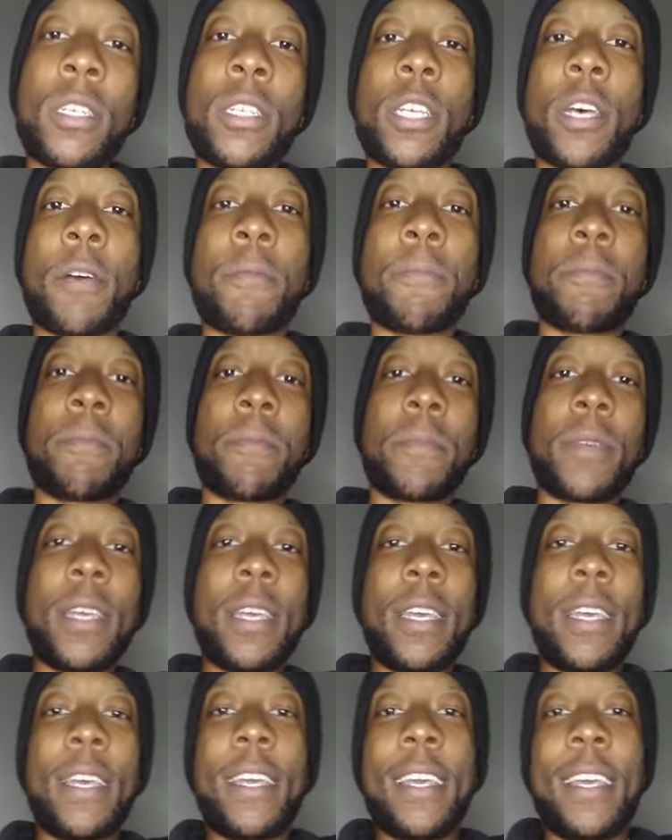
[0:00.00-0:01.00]
So,
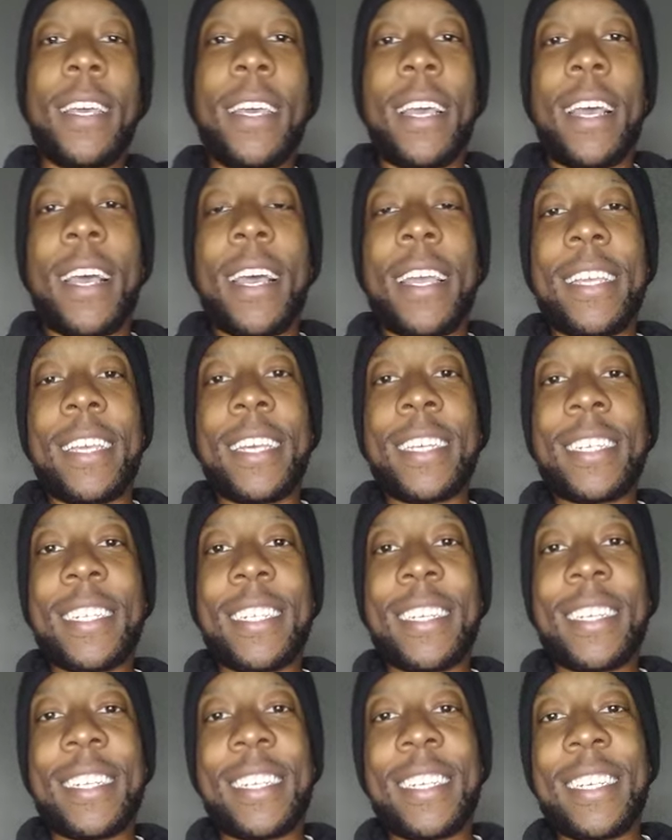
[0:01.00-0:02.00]

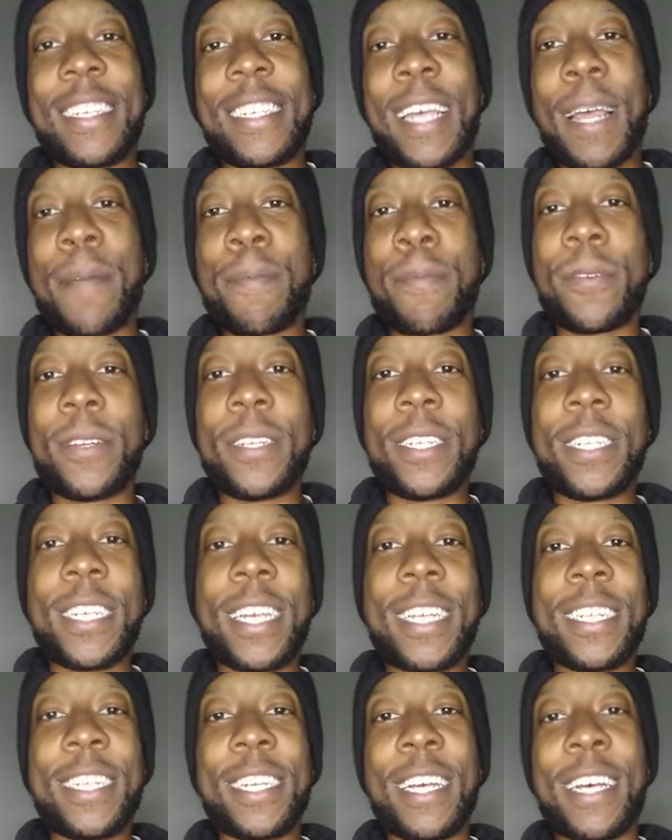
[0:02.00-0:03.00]
yes, yes, yes. I
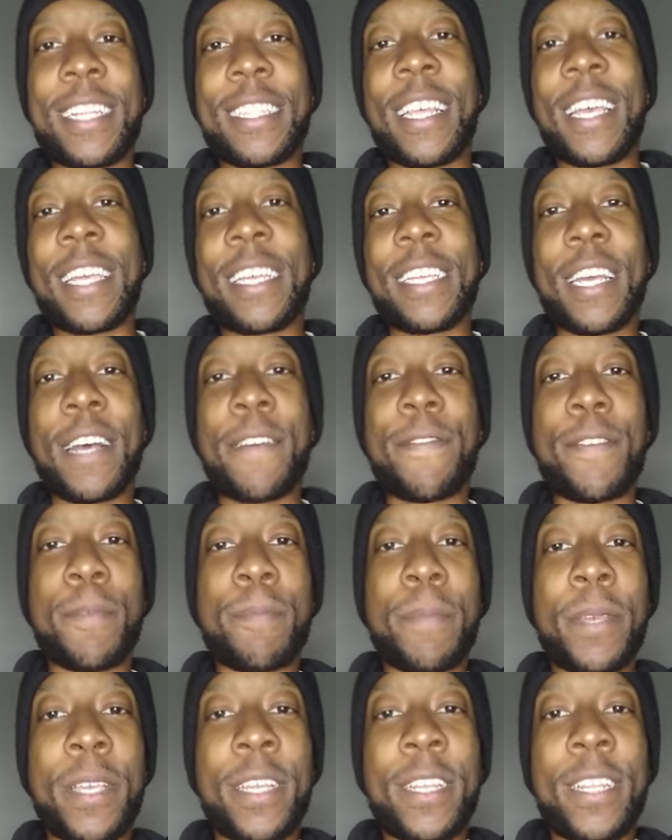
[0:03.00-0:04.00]
appreciate y'all. Thank y'all
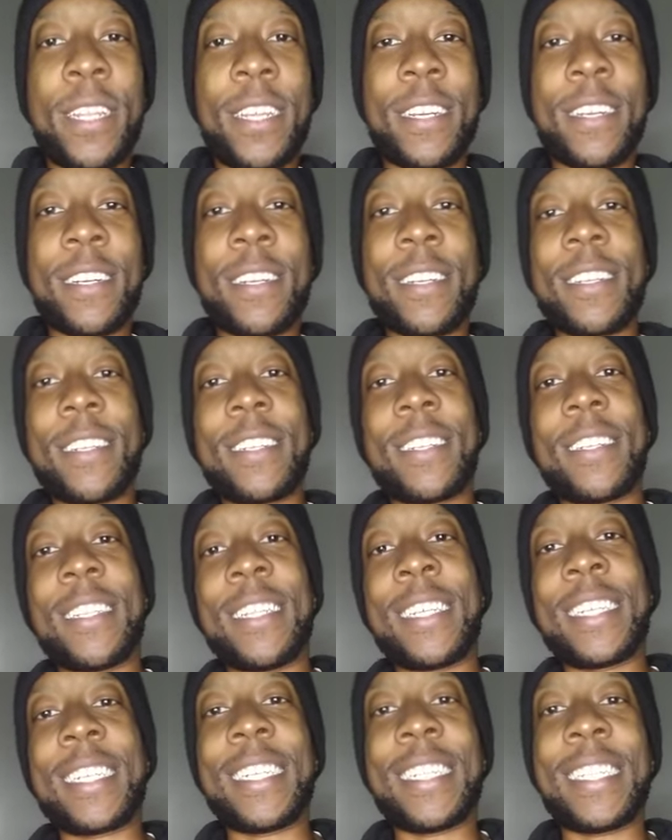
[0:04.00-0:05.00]
for being here.
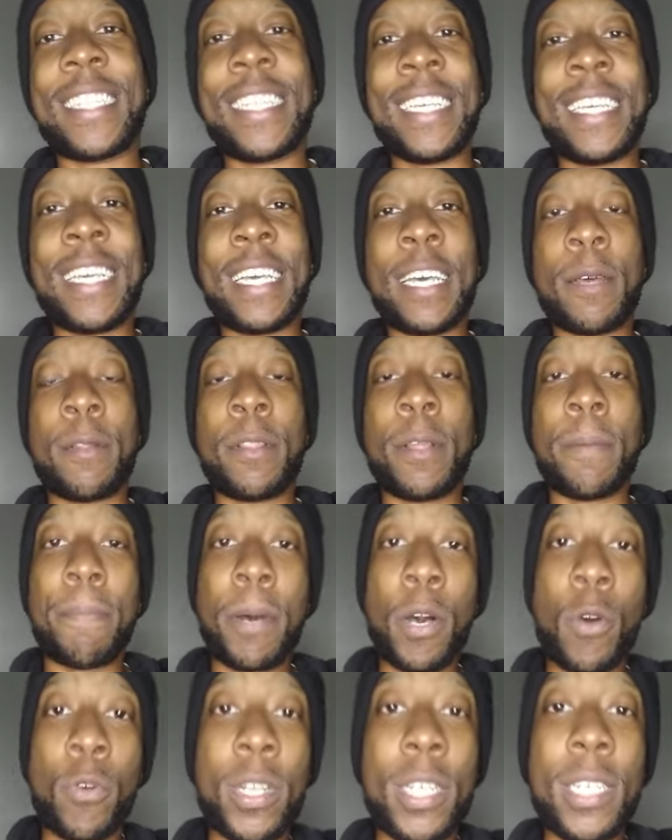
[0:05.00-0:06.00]
This is the uh, the
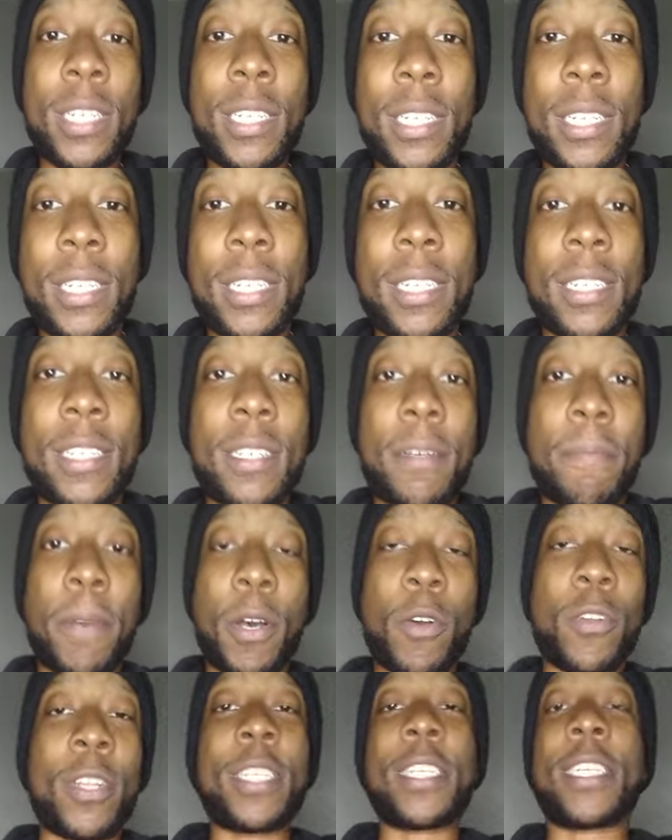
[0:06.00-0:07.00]
bonus
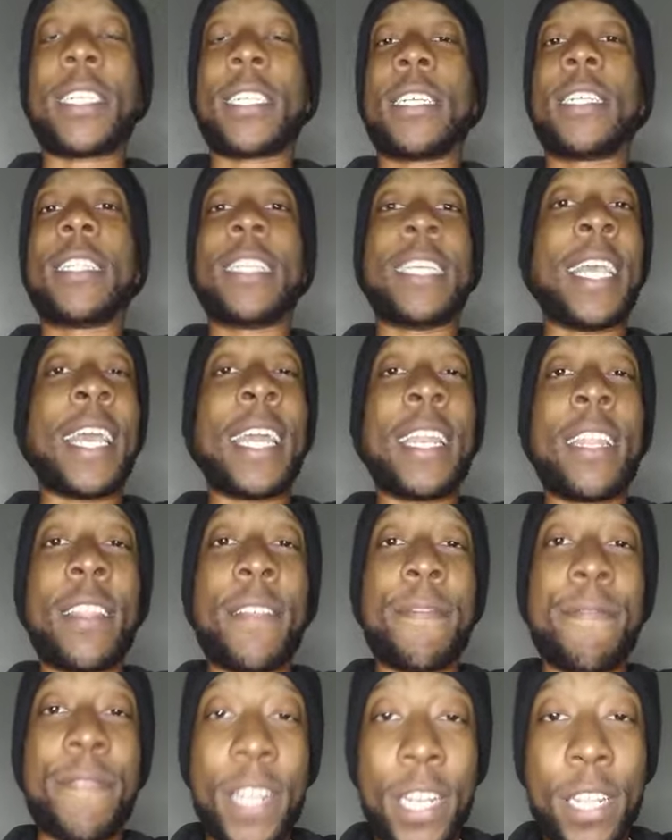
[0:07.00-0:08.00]
bonus the end
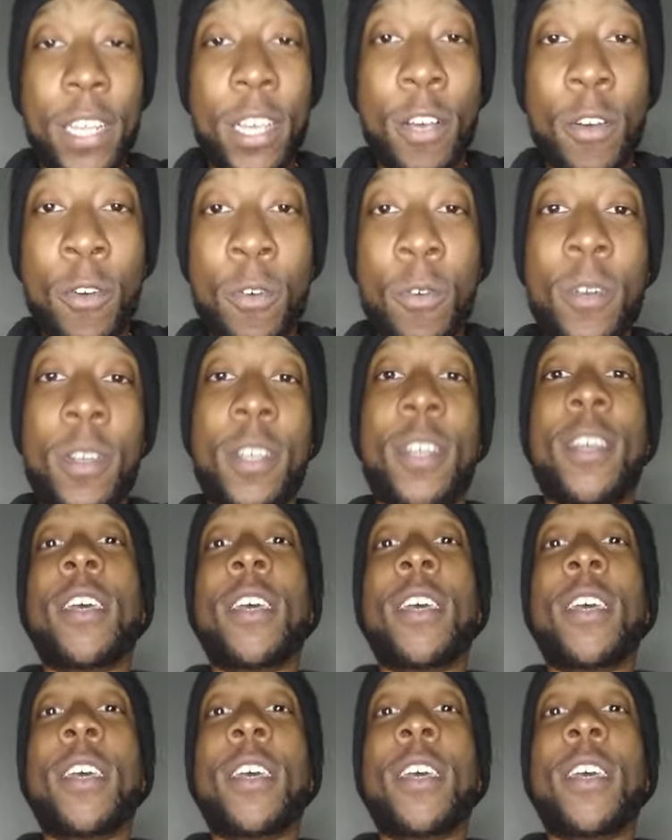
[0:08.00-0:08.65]
of the video